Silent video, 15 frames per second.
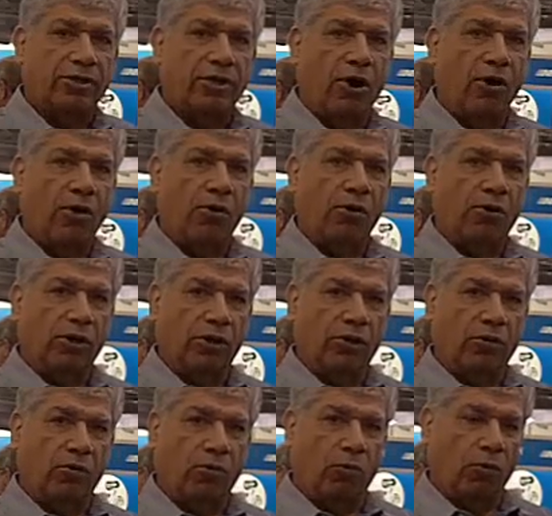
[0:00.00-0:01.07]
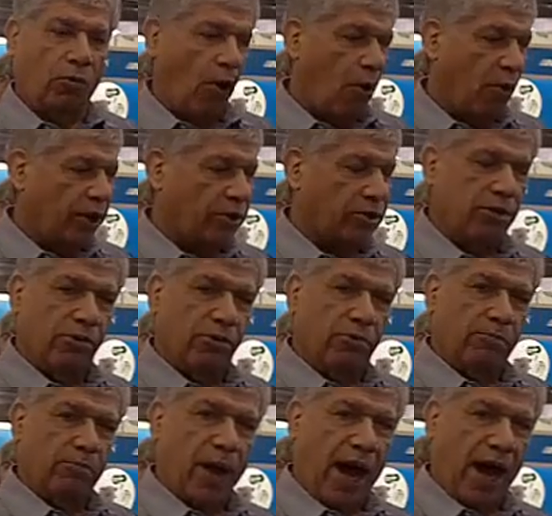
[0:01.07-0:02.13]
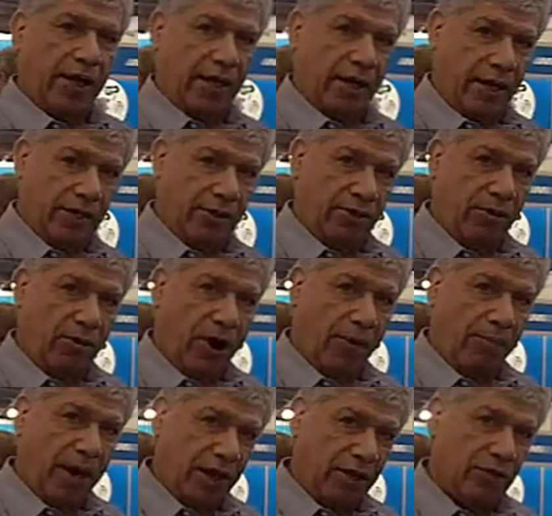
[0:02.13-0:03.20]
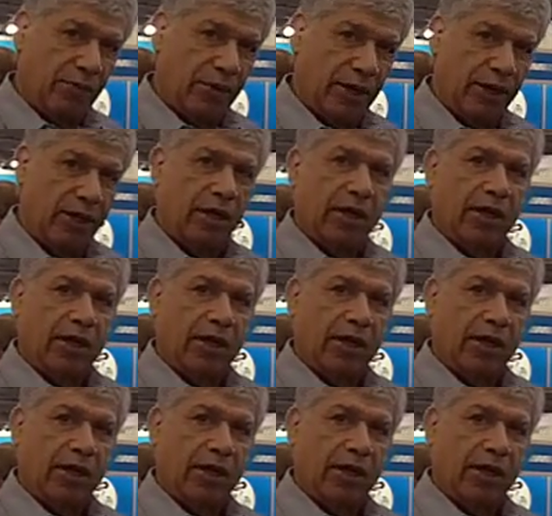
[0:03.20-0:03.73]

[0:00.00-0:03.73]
So going back into our measurement,